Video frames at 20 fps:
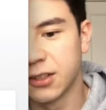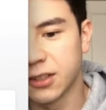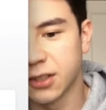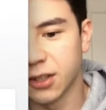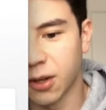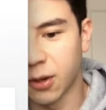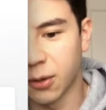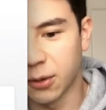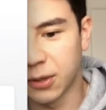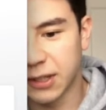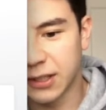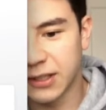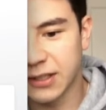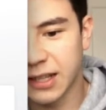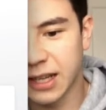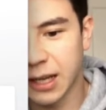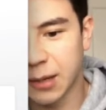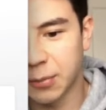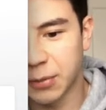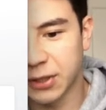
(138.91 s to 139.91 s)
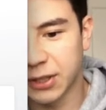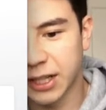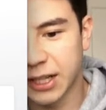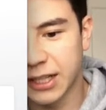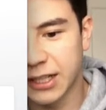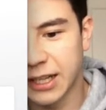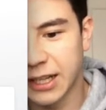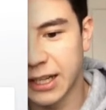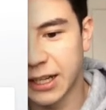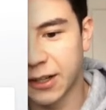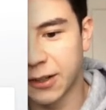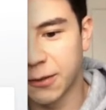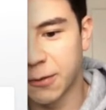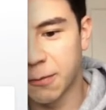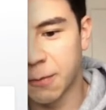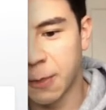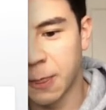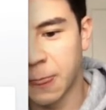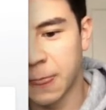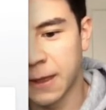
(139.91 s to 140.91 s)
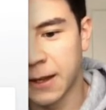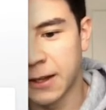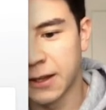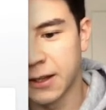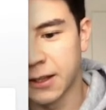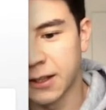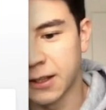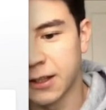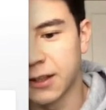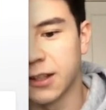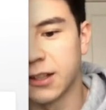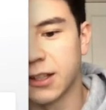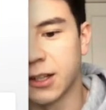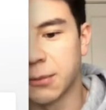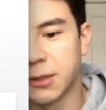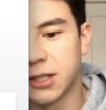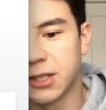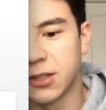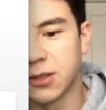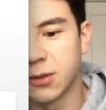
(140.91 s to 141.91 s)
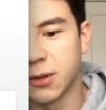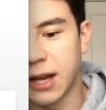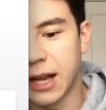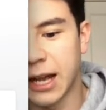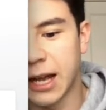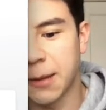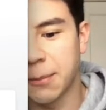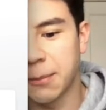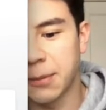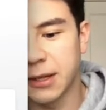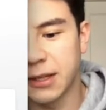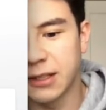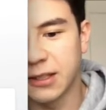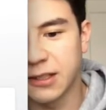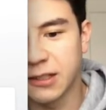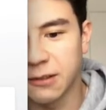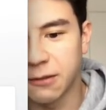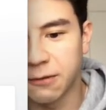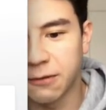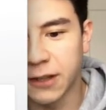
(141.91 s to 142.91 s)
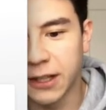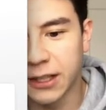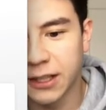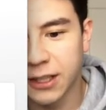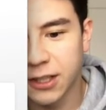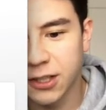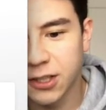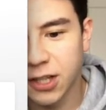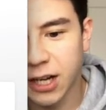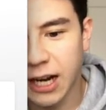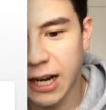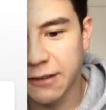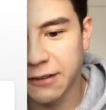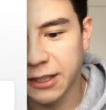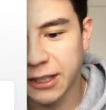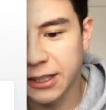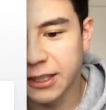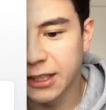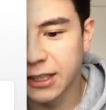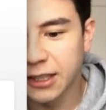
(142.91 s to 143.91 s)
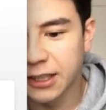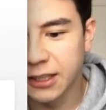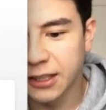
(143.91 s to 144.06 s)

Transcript: So an example right now, the number two app is Finger Driver.